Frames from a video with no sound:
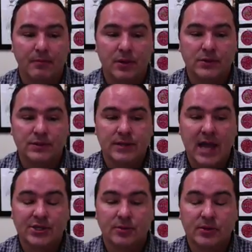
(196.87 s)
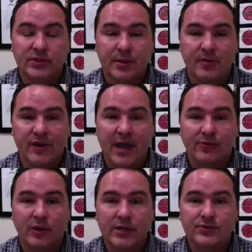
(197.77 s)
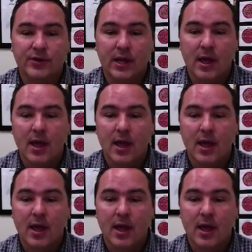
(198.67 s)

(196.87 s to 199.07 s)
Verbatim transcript: Muse National Museum of Natural History.